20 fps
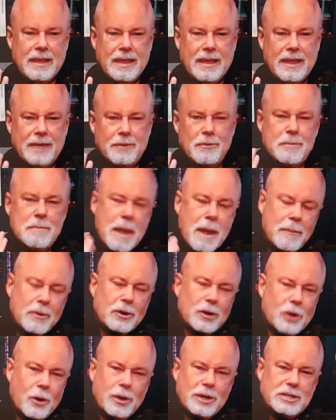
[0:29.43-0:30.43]
And remember
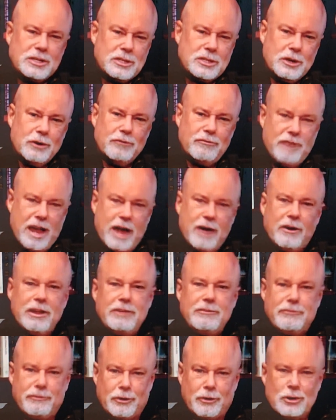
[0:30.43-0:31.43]
going to your very
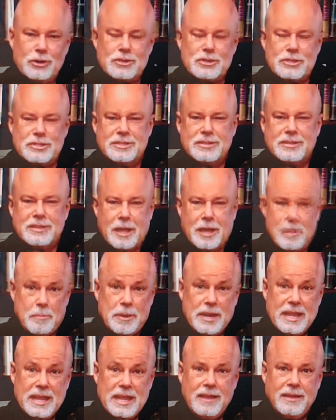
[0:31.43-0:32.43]
first
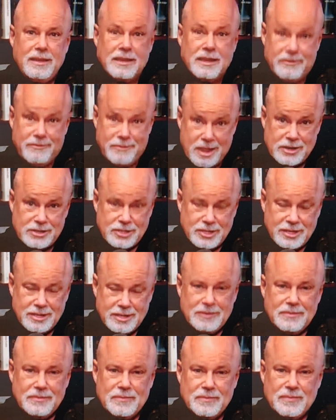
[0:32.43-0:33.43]
company convention?